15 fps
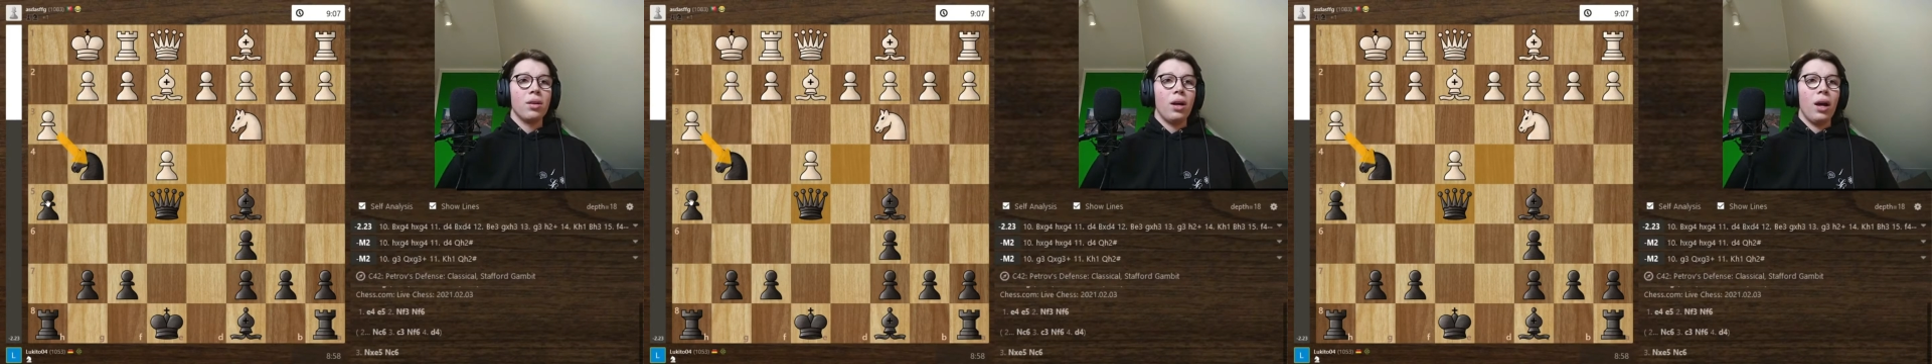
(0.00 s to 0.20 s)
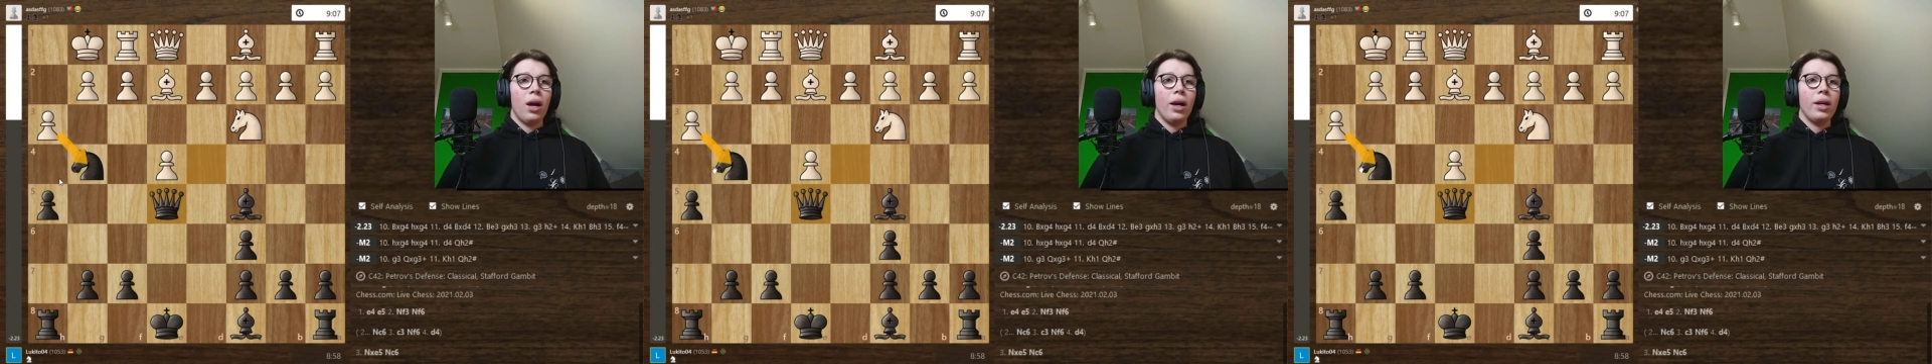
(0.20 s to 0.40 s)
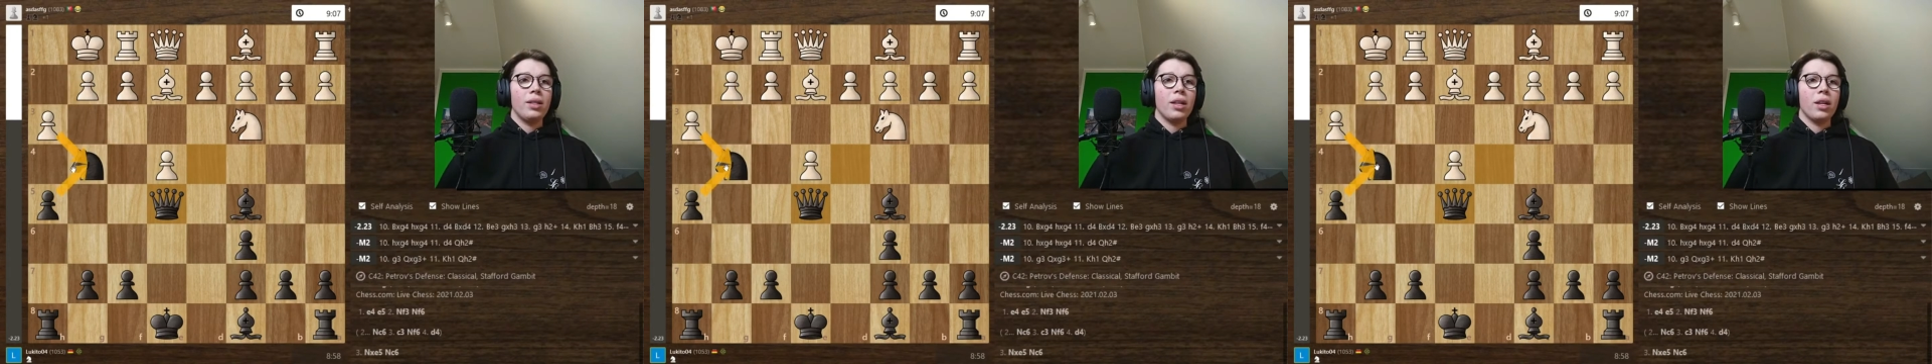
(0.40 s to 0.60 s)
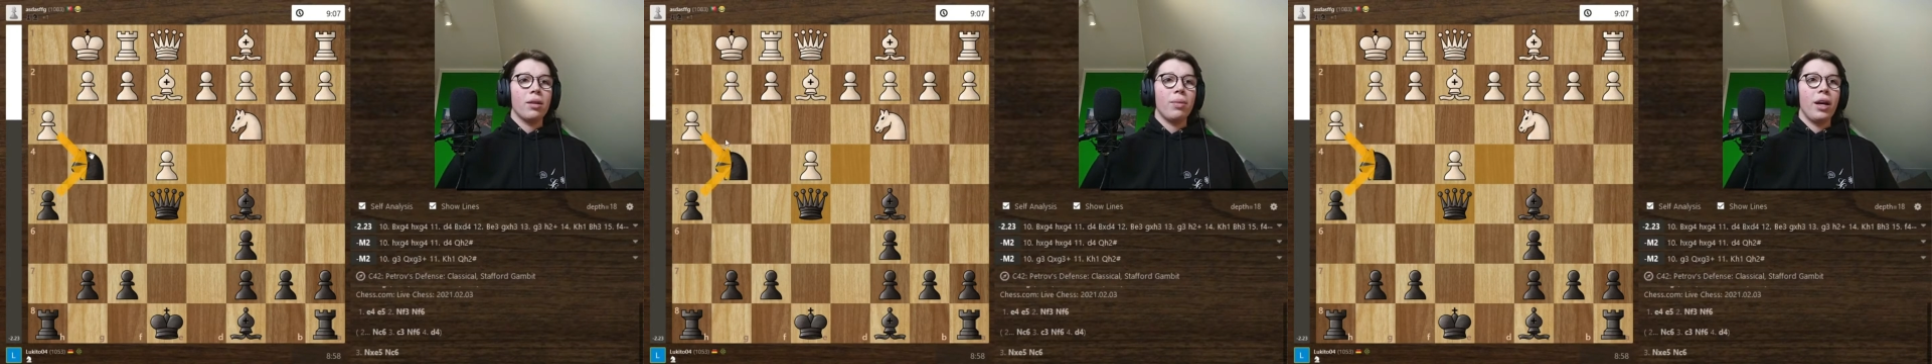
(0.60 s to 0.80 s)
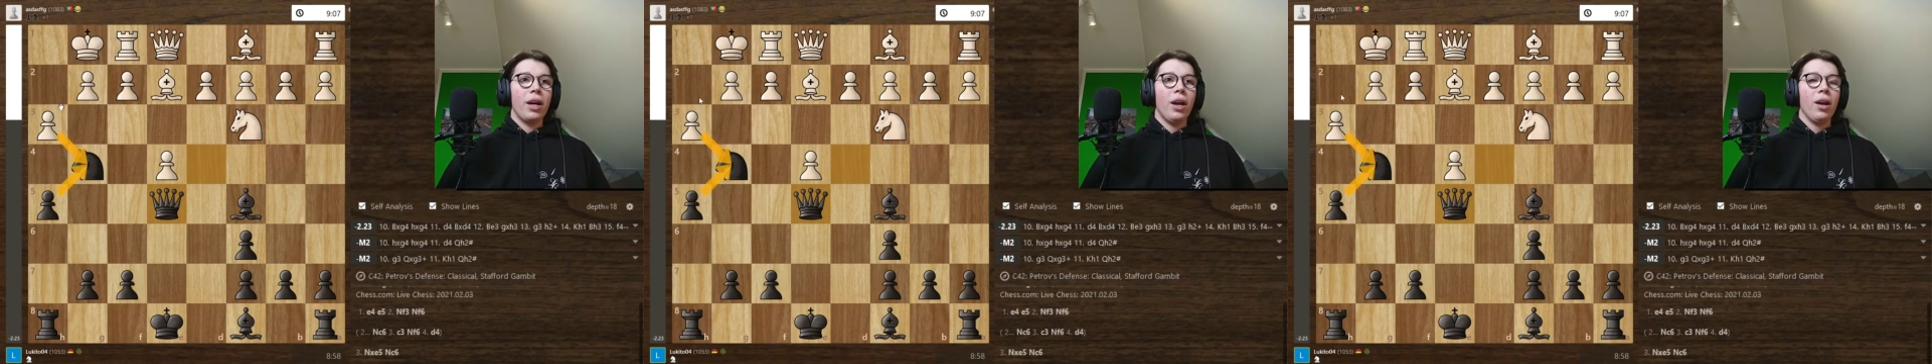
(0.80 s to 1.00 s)
I take
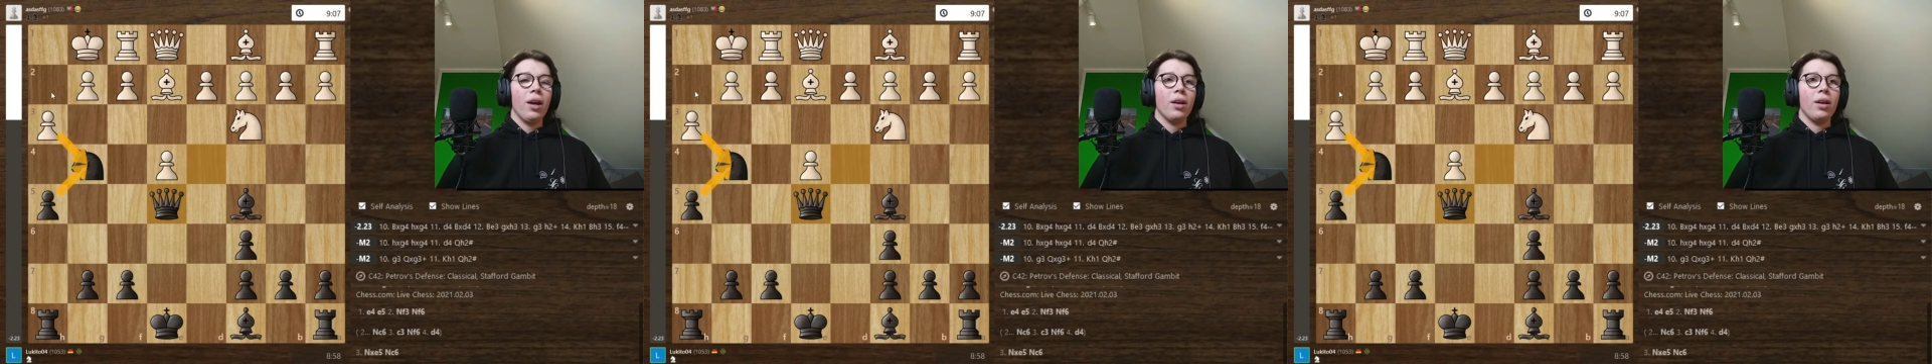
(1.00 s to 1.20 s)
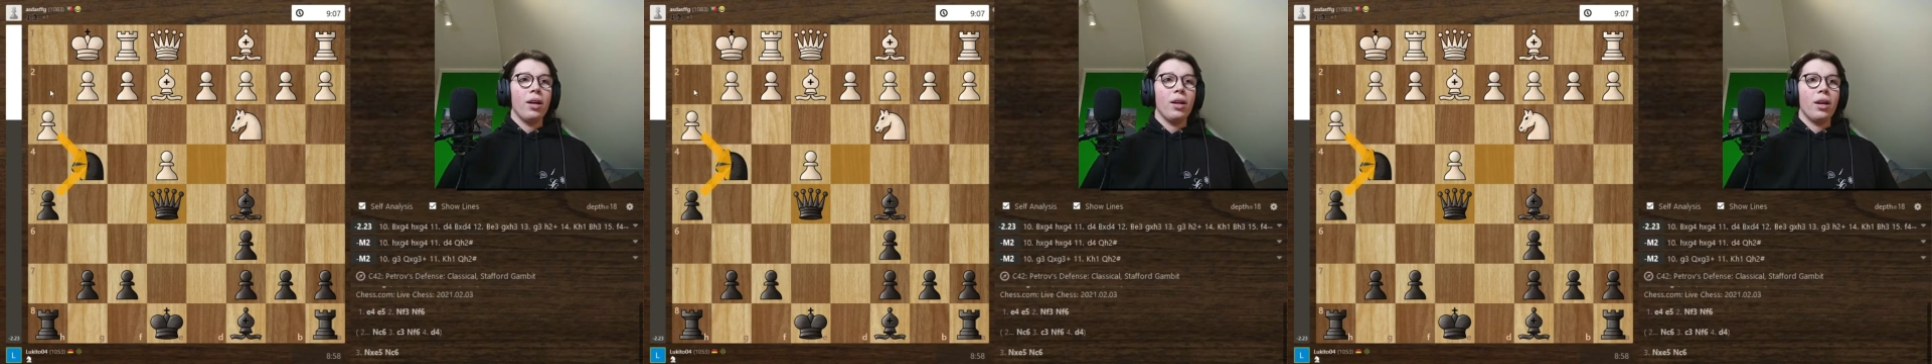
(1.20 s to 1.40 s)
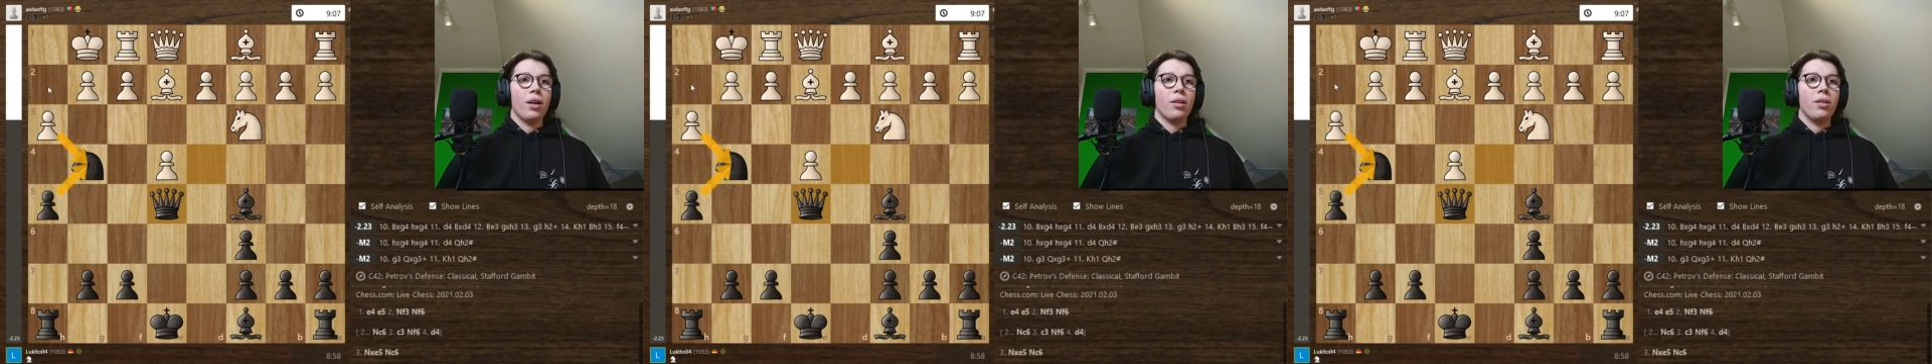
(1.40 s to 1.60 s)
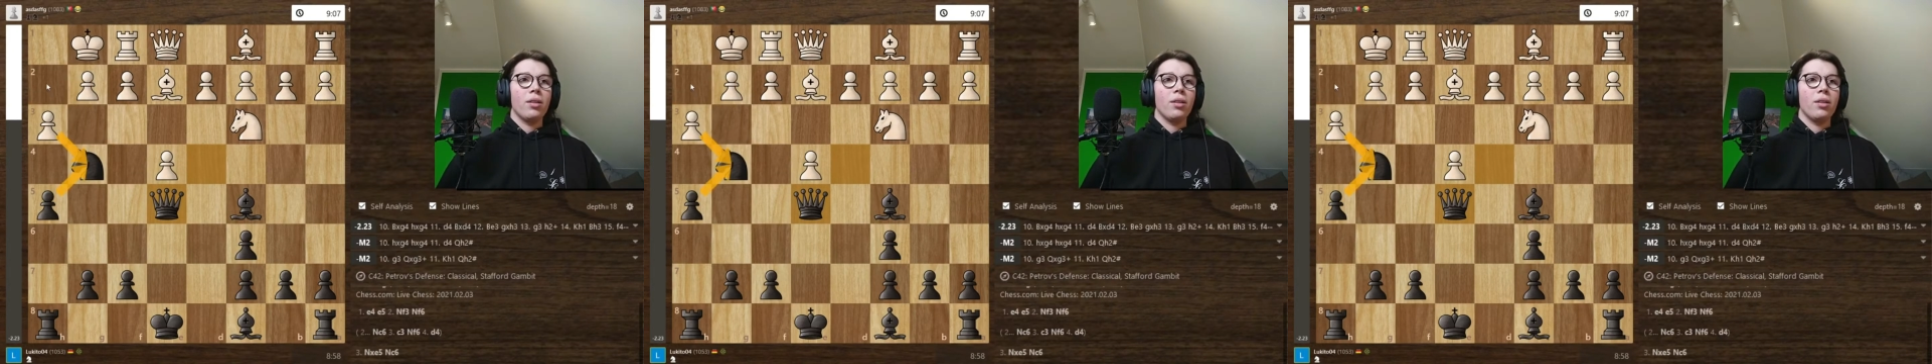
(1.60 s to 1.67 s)
back, and I